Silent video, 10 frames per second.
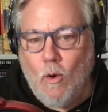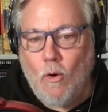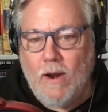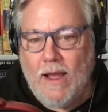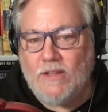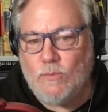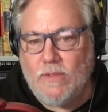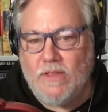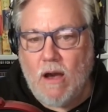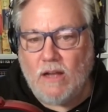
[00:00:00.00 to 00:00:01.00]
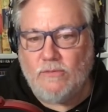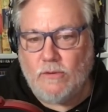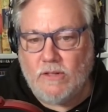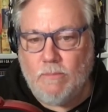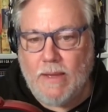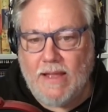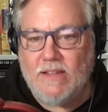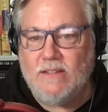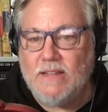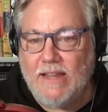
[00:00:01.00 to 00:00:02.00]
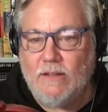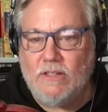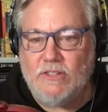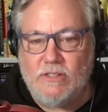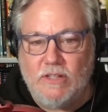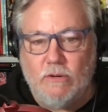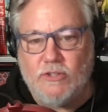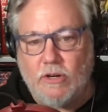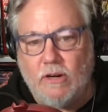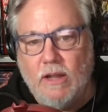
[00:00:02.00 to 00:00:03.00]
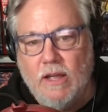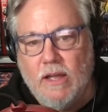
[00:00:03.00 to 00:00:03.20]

or as when the Oxford Companion to English Literature